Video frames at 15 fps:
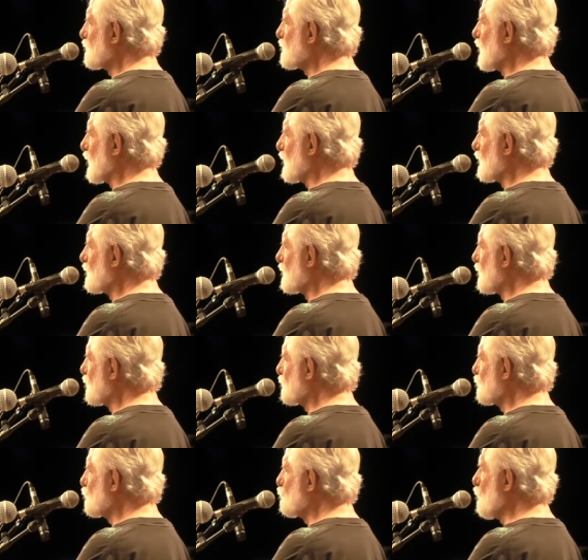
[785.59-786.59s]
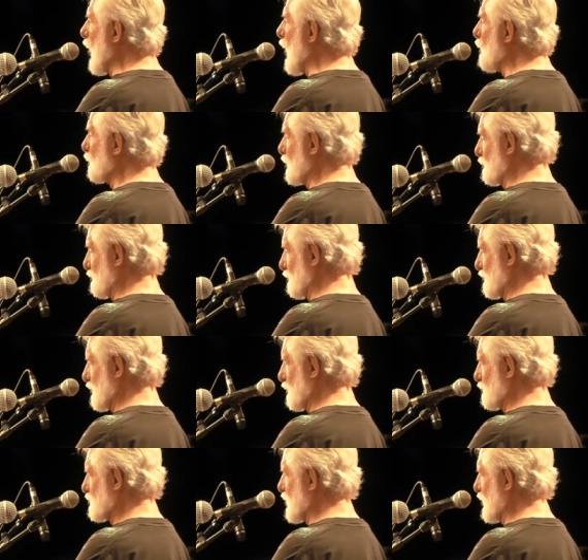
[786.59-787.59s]
was getting a little too rowdy for
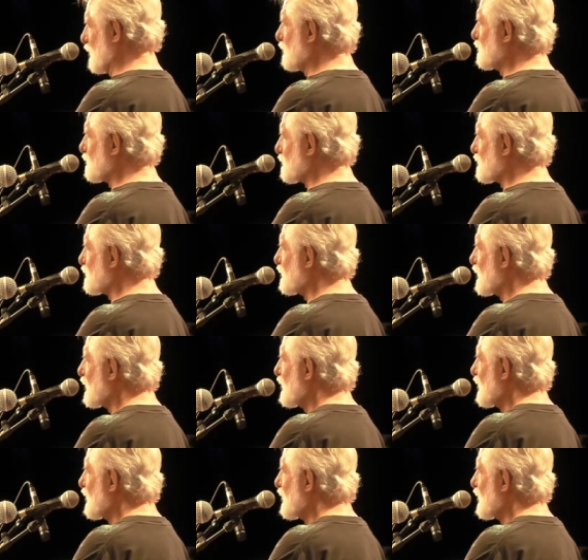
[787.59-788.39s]
their tastes.